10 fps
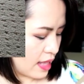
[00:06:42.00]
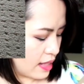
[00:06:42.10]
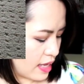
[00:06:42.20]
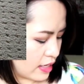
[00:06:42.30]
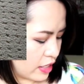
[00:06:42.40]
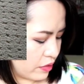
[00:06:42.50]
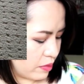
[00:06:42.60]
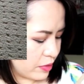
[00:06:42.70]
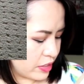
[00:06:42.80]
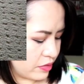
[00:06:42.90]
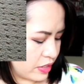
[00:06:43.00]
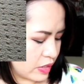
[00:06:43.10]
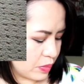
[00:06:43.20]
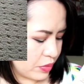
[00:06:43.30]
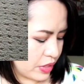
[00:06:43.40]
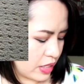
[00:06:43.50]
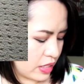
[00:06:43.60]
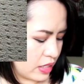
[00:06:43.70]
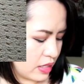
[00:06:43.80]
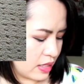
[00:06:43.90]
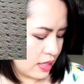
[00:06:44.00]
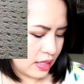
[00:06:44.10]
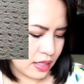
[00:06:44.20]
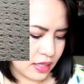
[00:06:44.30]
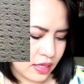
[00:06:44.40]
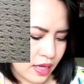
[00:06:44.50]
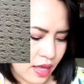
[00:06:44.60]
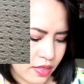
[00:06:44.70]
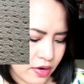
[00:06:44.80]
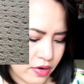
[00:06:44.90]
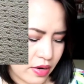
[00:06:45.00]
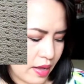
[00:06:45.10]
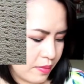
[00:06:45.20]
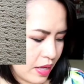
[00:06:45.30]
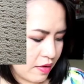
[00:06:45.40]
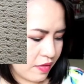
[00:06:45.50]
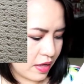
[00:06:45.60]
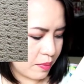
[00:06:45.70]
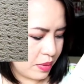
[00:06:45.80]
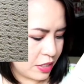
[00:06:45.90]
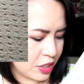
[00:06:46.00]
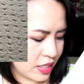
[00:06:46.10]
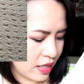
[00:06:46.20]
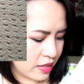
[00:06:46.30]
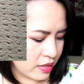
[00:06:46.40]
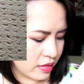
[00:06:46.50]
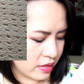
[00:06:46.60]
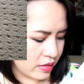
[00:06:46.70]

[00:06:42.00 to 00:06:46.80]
And then Cutie Patootie is a pretty color, kind of like a peachy color.